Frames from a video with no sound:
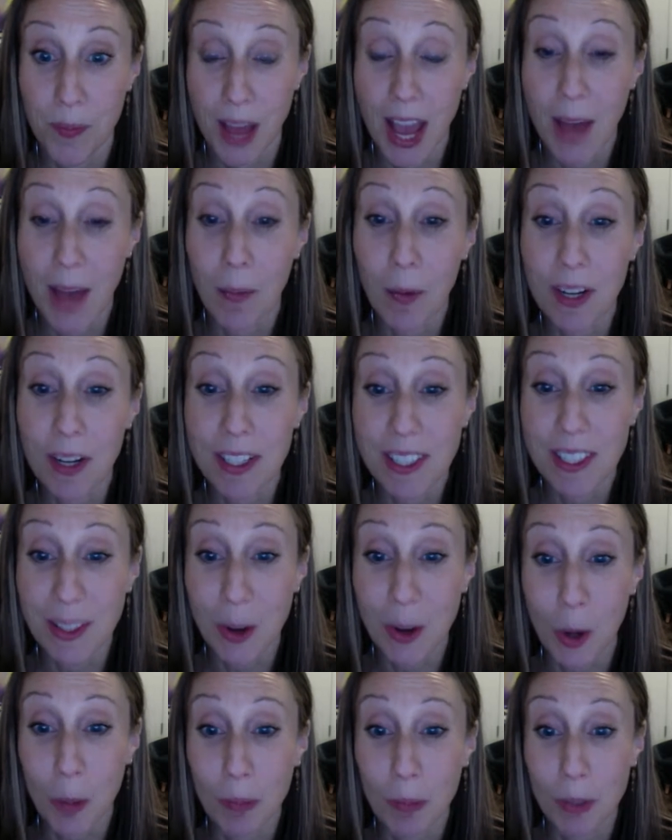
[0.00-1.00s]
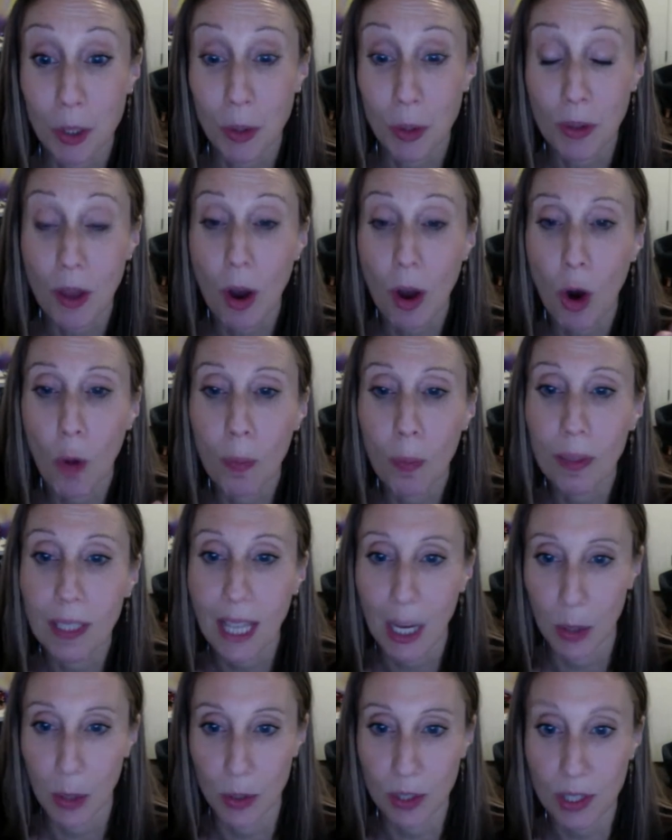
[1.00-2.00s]
And what does the hope do? The hope
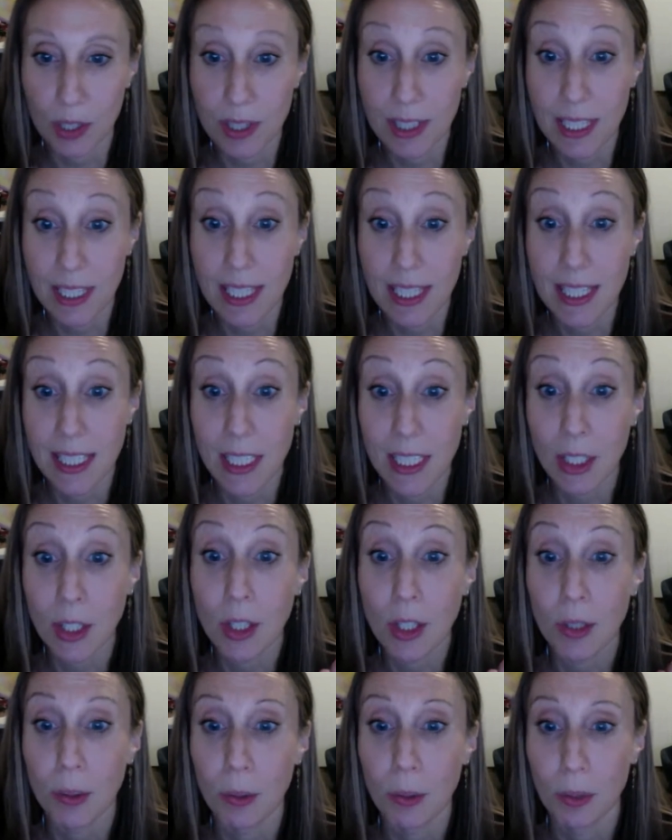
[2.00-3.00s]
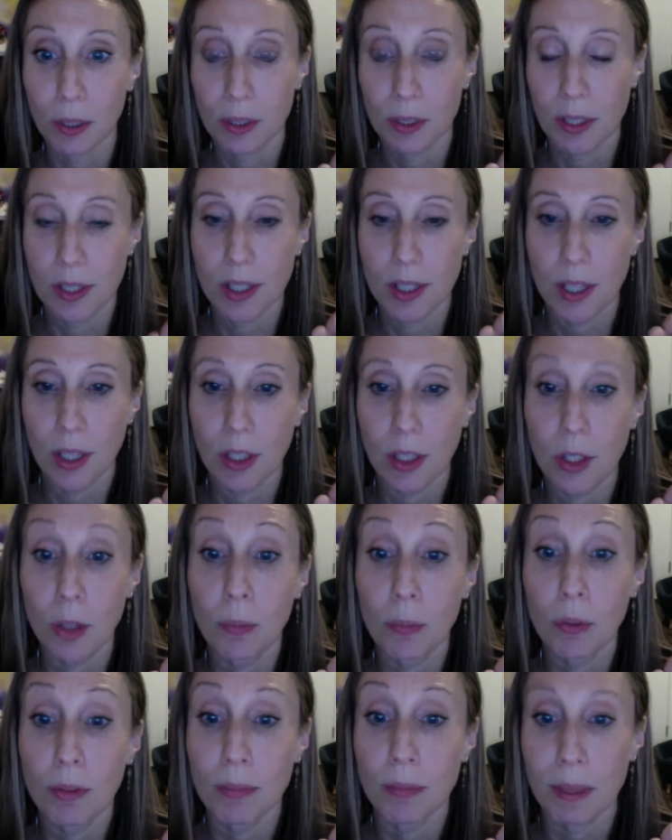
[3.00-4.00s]
allows us to see Q, to see the Q
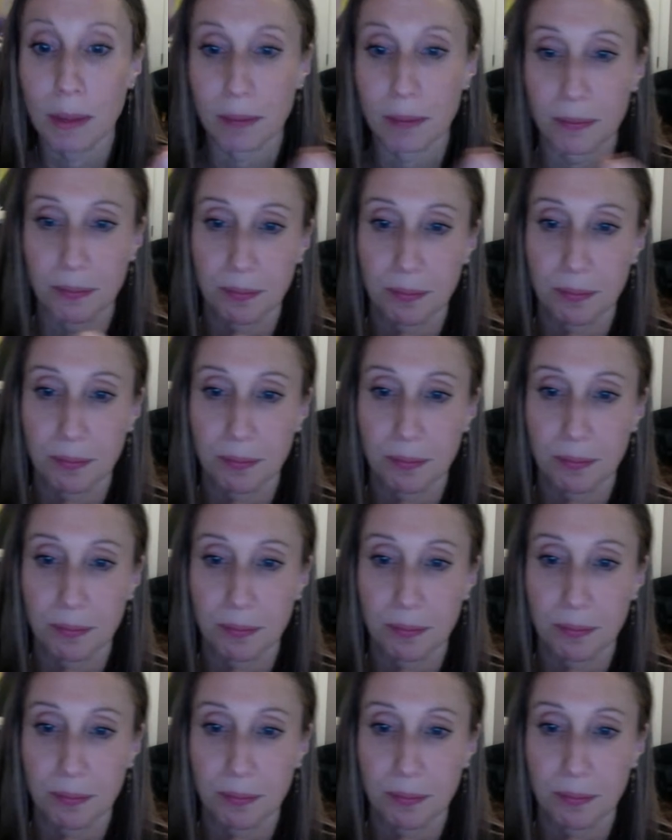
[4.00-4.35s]
movement.